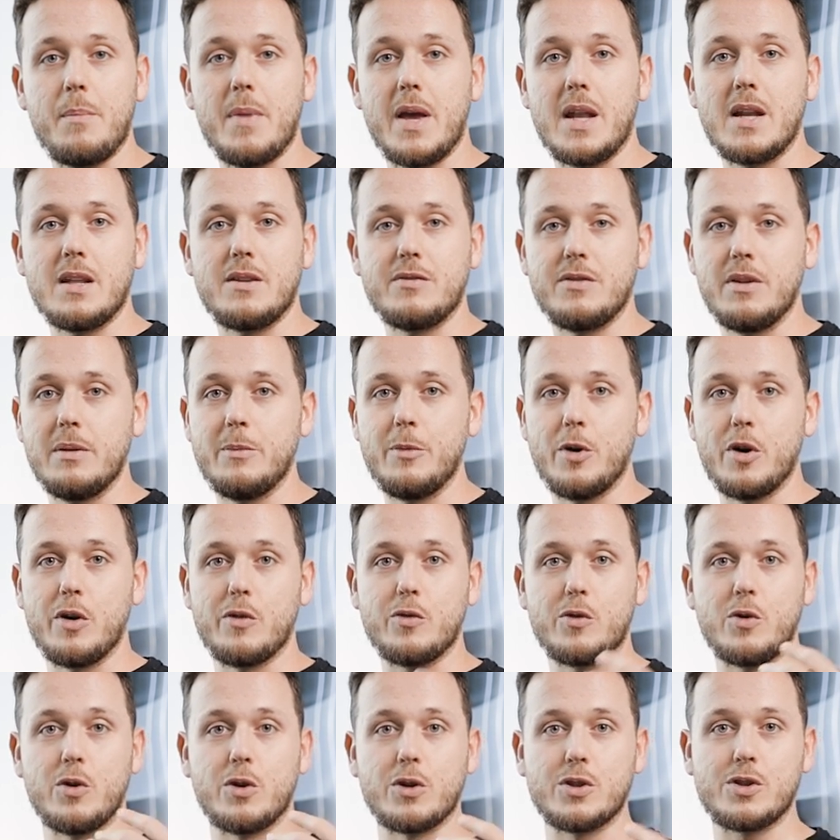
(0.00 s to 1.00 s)
and it will be, of
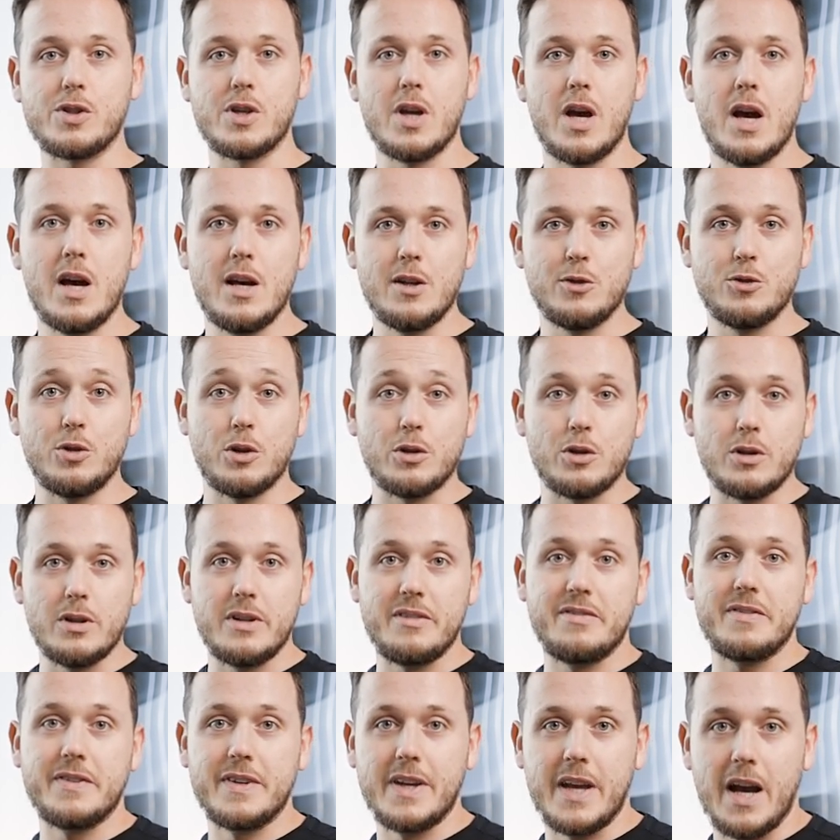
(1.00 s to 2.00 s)
course, totally
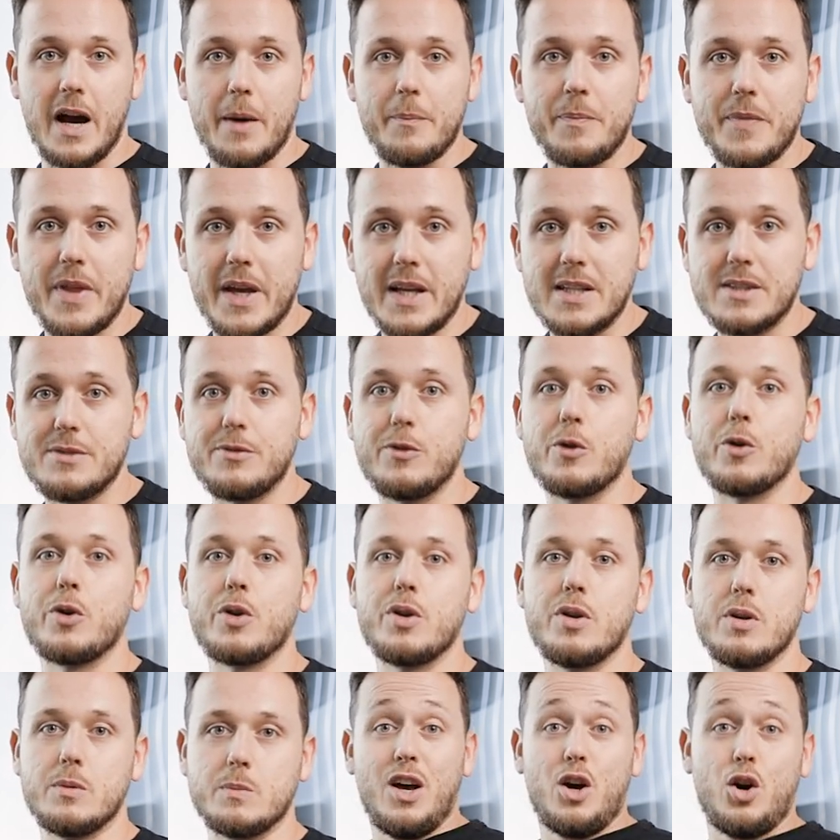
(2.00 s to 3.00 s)
free updates for
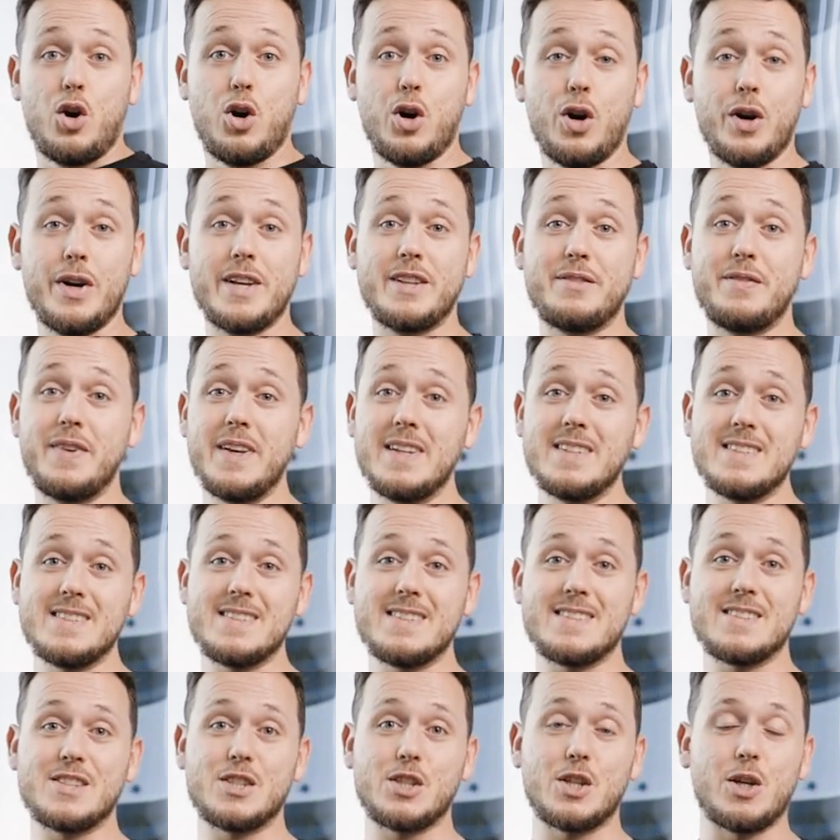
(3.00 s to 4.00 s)
you. It feels
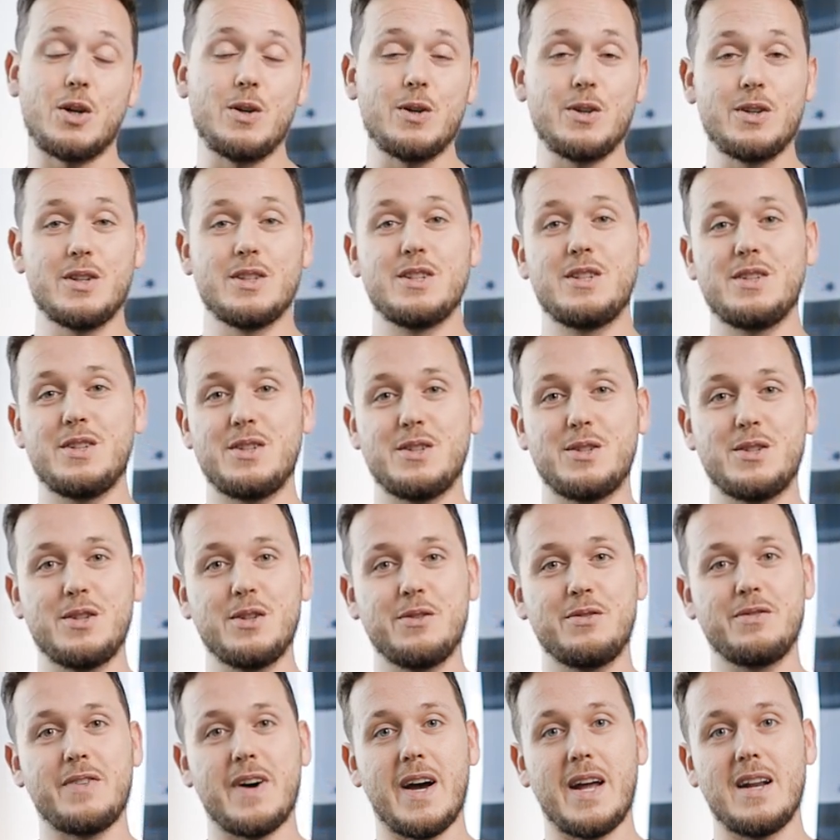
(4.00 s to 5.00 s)
so good
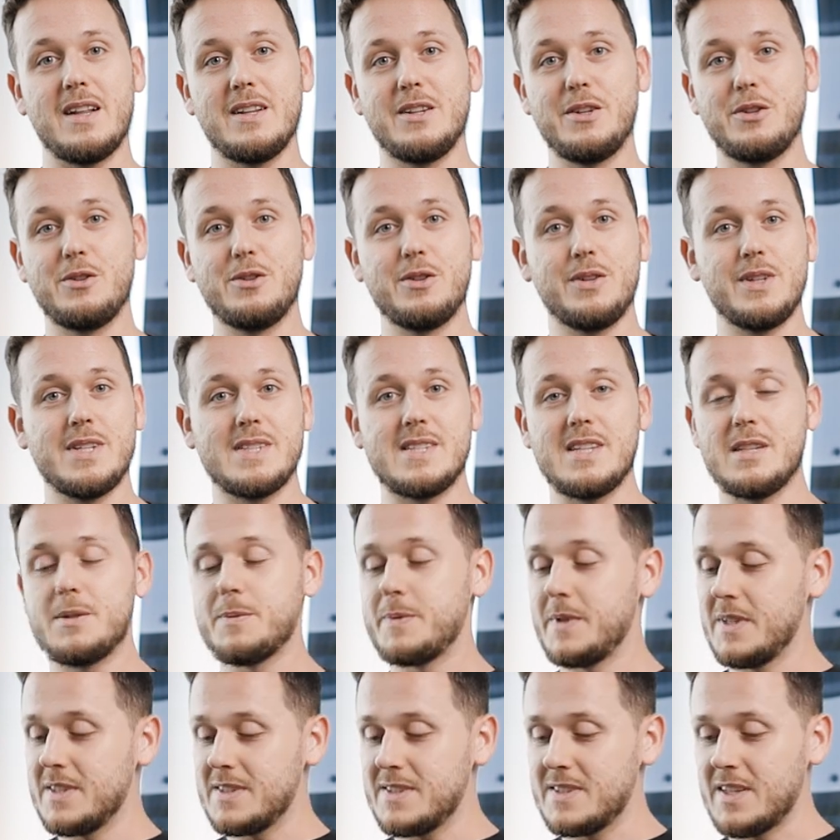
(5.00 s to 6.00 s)
to finally do this. It's
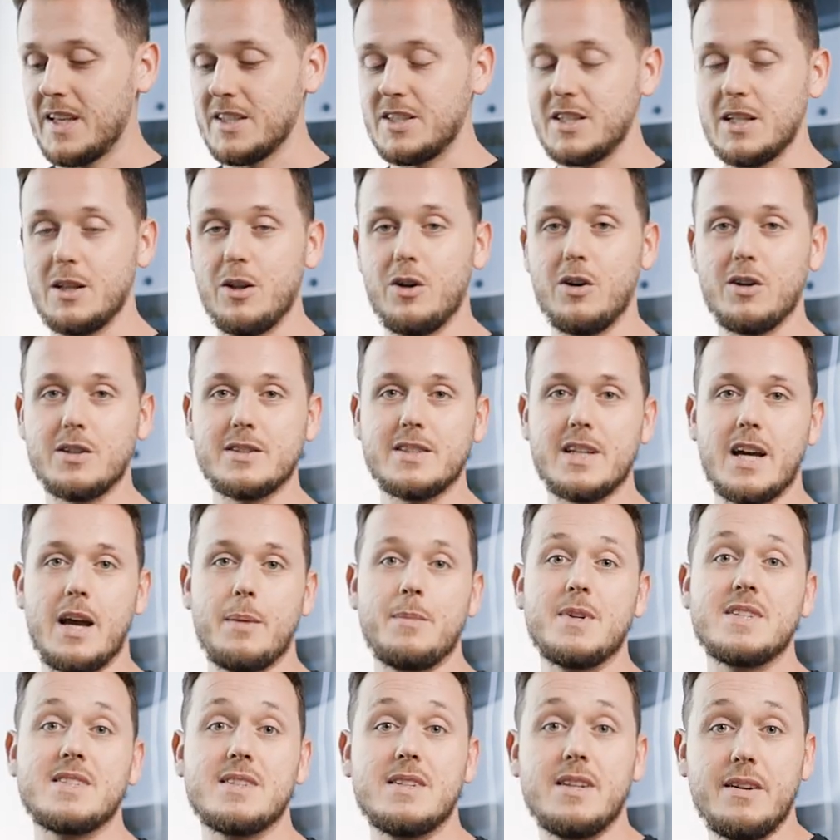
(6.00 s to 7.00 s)
been such a long time.
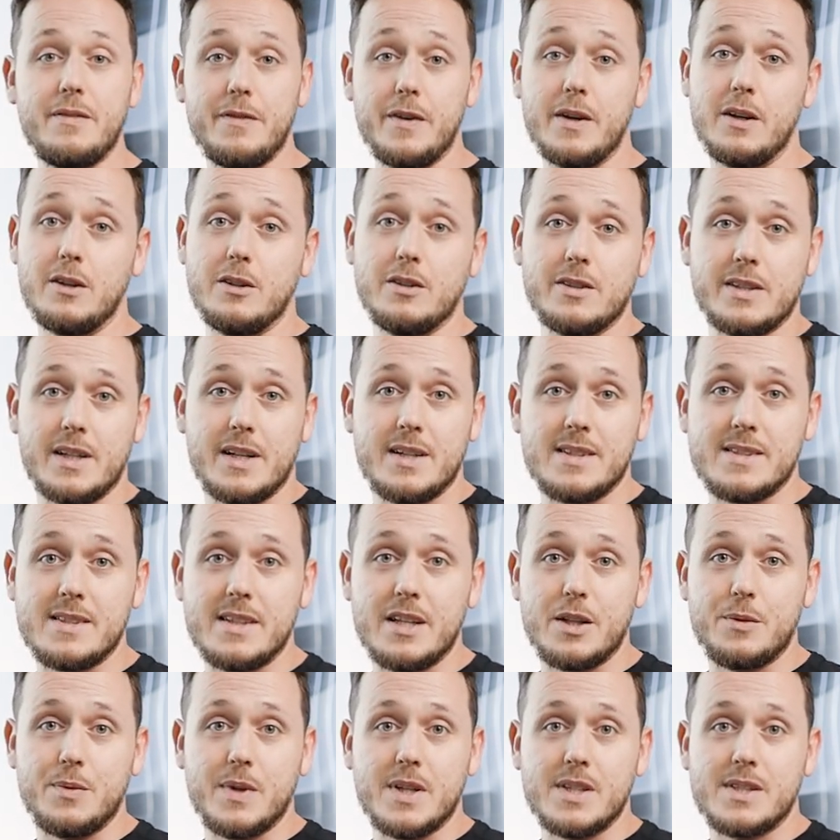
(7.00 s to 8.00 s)
It's difficult, honestly.
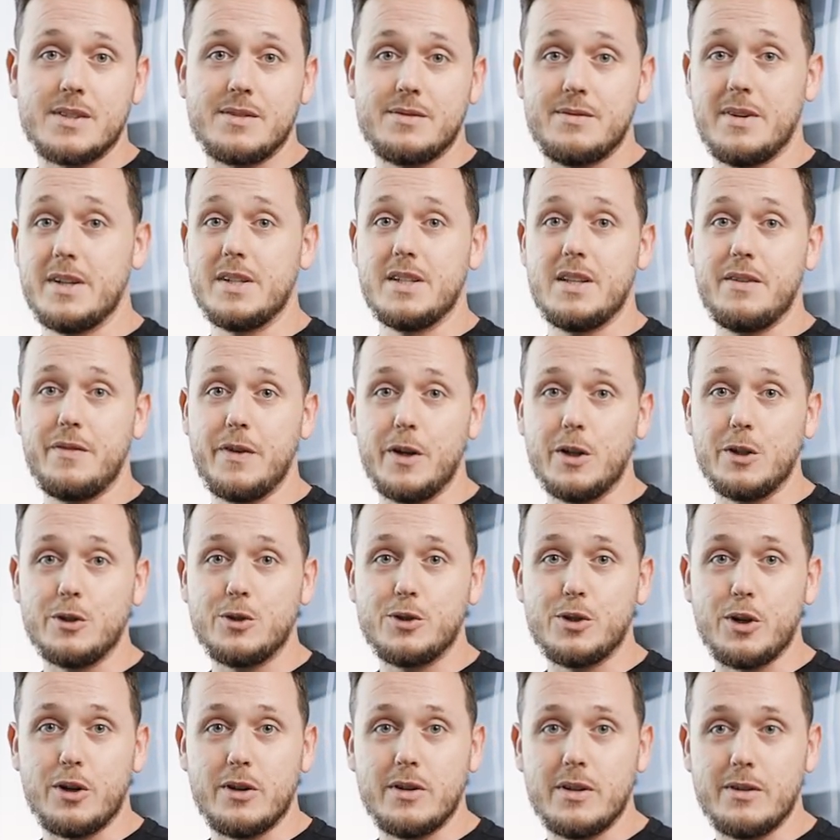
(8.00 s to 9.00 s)
It was a very difficult
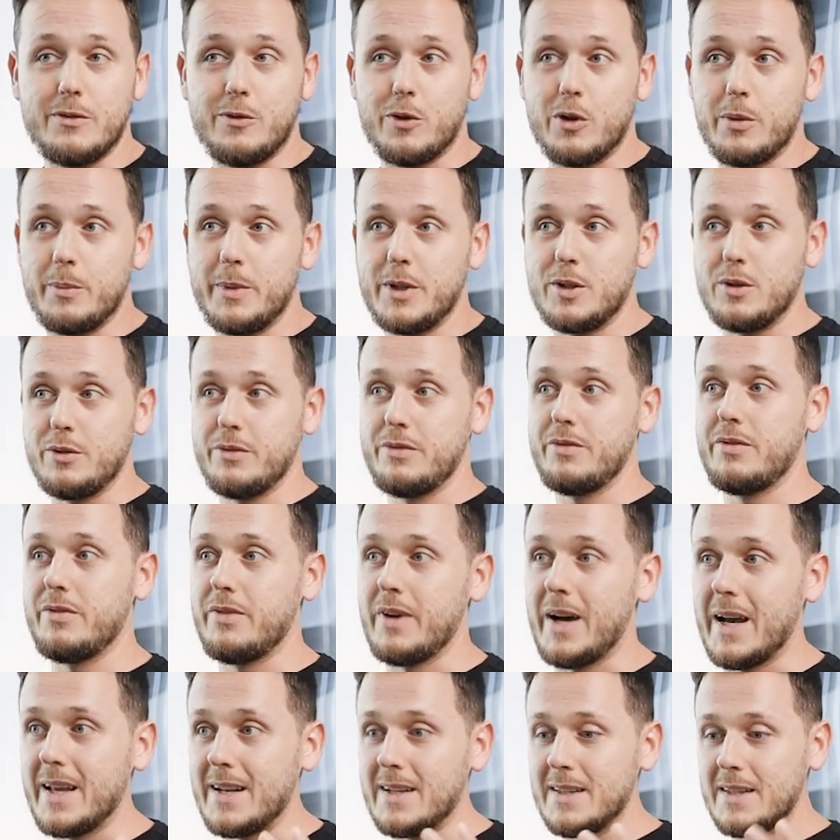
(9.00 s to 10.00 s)
journey for me to
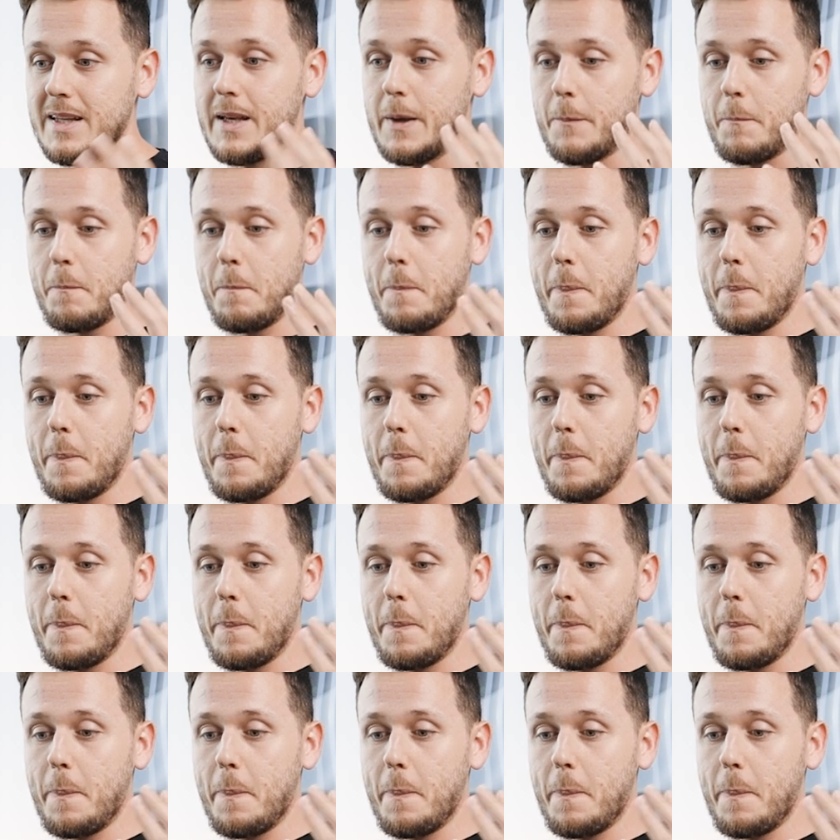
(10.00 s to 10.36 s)
finally